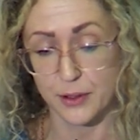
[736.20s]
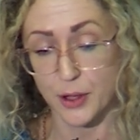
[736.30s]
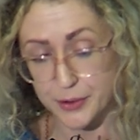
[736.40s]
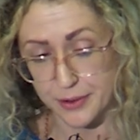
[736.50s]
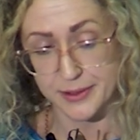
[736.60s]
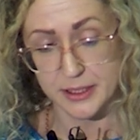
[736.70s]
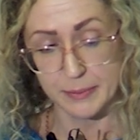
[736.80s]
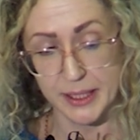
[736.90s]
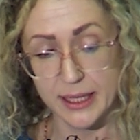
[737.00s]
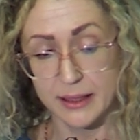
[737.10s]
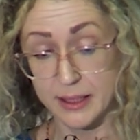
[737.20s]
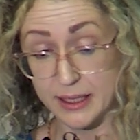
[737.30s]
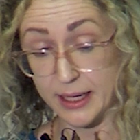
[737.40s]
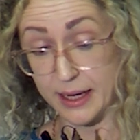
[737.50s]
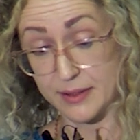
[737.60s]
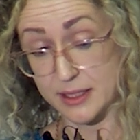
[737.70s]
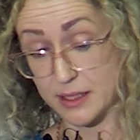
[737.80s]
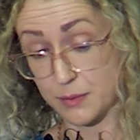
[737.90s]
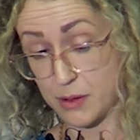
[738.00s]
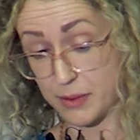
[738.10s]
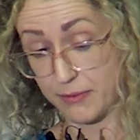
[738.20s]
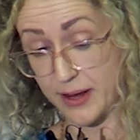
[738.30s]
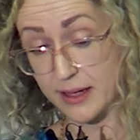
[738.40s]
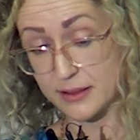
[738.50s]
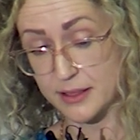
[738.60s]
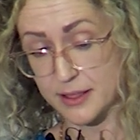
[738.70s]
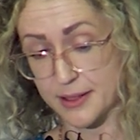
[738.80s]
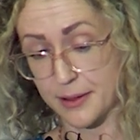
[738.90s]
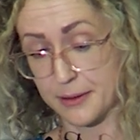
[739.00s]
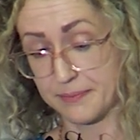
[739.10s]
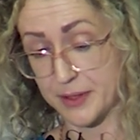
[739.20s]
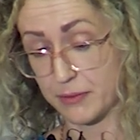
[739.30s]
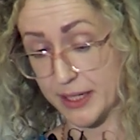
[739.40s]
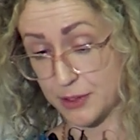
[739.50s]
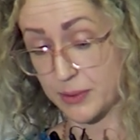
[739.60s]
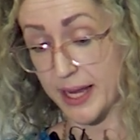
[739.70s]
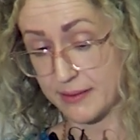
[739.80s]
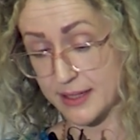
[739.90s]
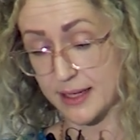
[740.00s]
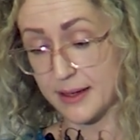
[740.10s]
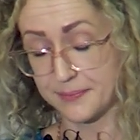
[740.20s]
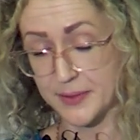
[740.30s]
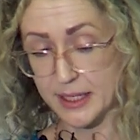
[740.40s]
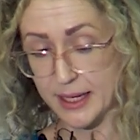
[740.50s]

a colonoscopy, and this is what we found. So a rectal cancer.